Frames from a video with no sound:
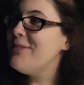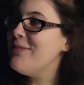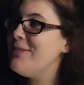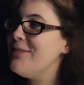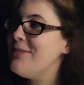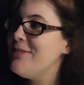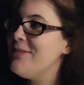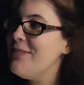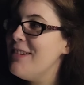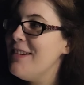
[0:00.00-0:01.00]

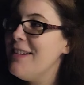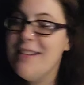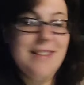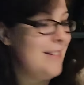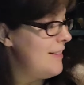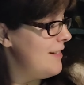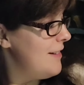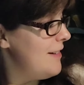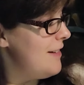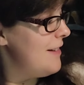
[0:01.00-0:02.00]

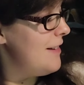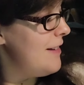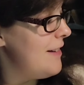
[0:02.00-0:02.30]
Nothing is said.